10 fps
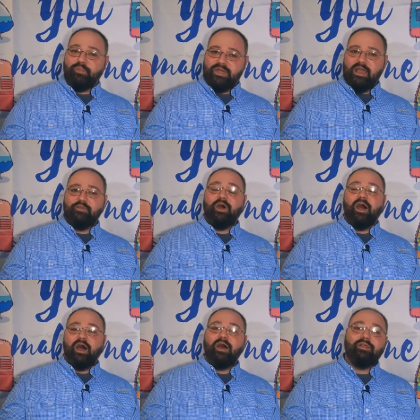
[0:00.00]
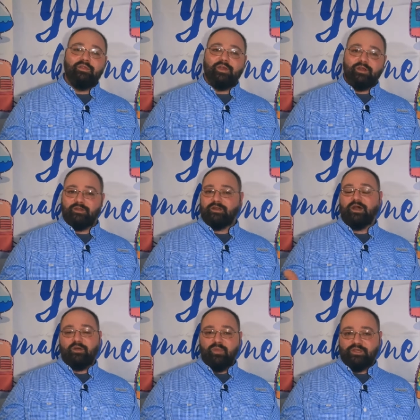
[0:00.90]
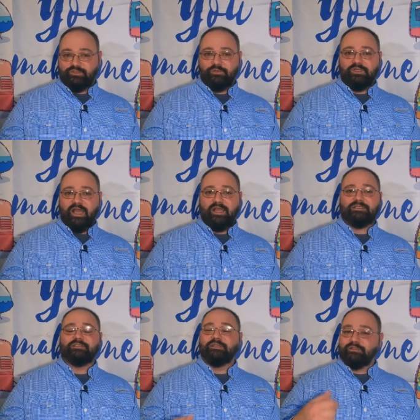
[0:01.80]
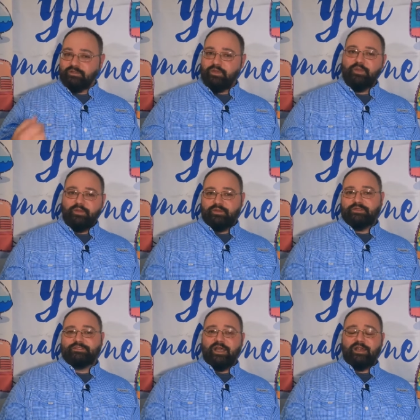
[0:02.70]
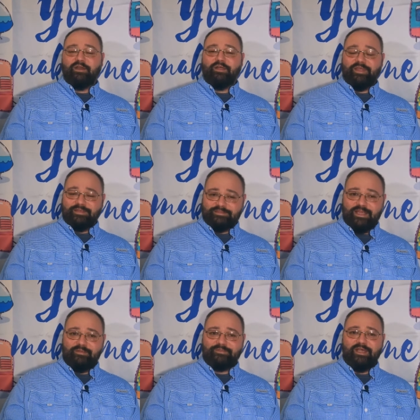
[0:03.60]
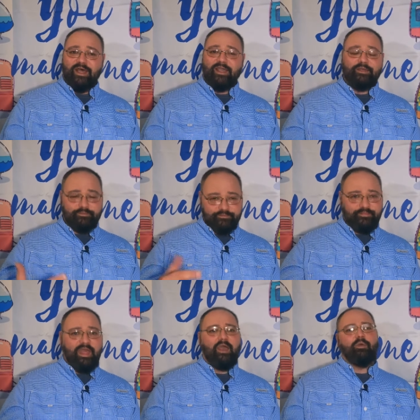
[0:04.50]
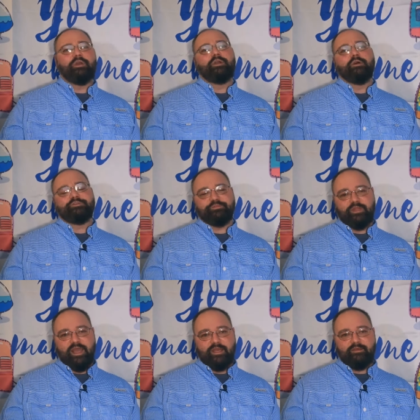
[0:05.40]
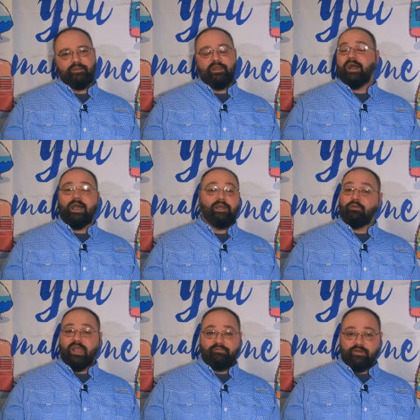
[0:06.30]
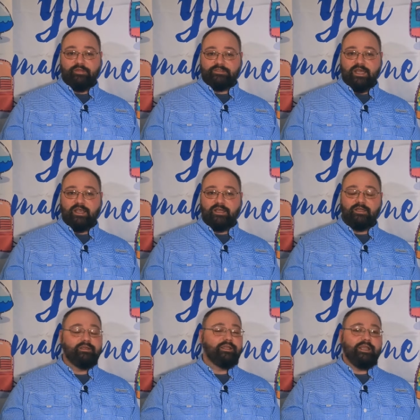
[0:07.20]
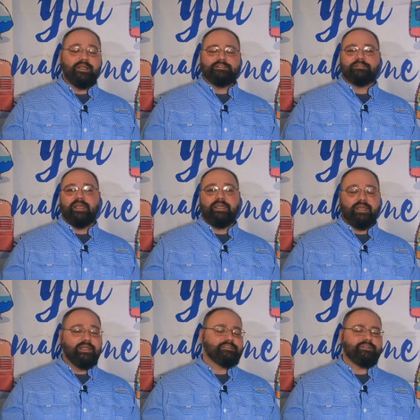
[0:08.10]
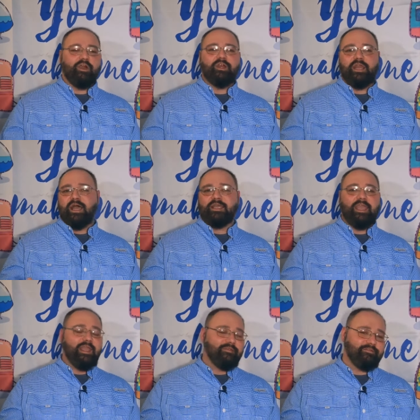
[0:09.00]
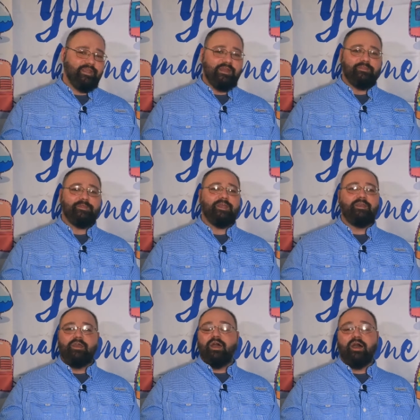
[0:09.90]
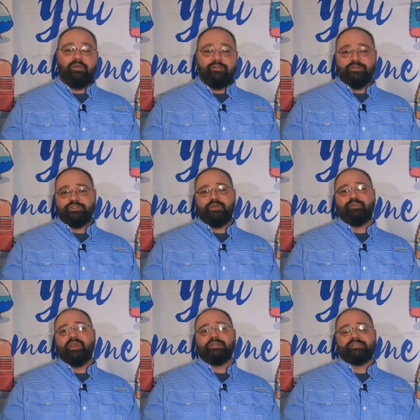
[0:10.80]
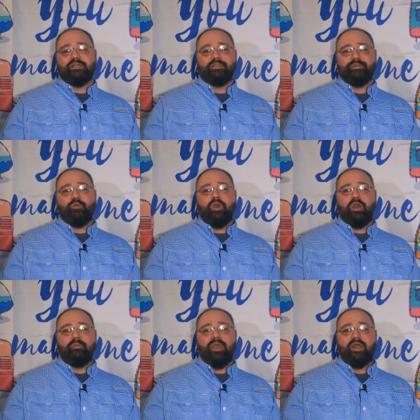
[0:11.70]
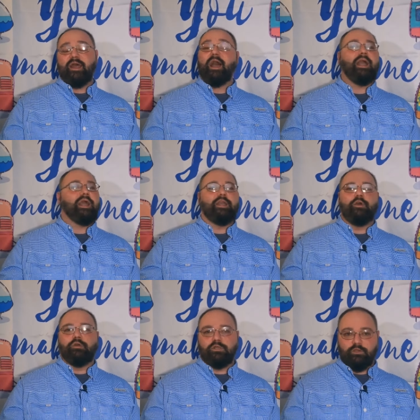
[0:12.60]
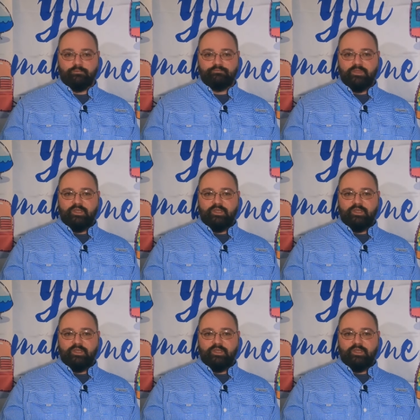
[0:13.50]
but now the other on my dual axle tire on that same side, that one goes flat. I don't have another tire. It's late, it's dark, I can't see anything. Other than the GPS telling me where I'm at, I got no clue.